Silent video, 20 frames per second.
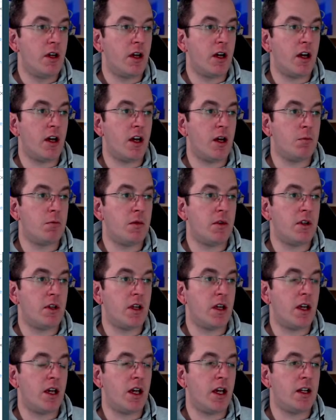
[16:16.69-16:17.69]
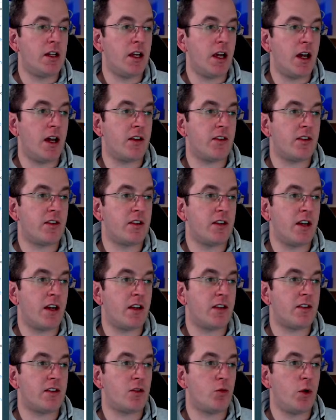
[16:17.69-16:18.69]
And he asks,
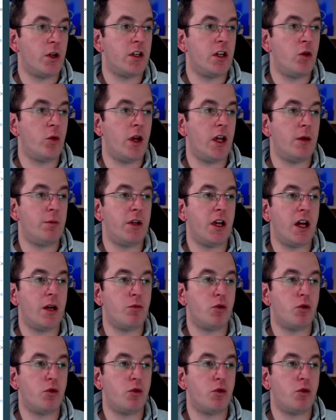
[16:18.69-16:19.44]
does Criteria API